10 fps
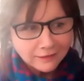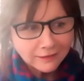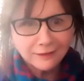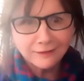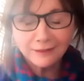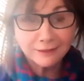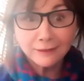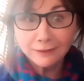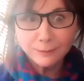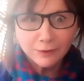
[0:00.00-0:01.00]
you know, there
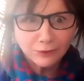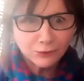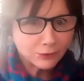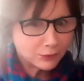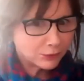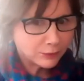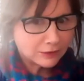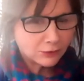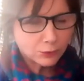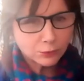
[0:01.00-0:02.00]
isn't much food to
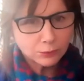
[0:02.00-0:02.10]
eat at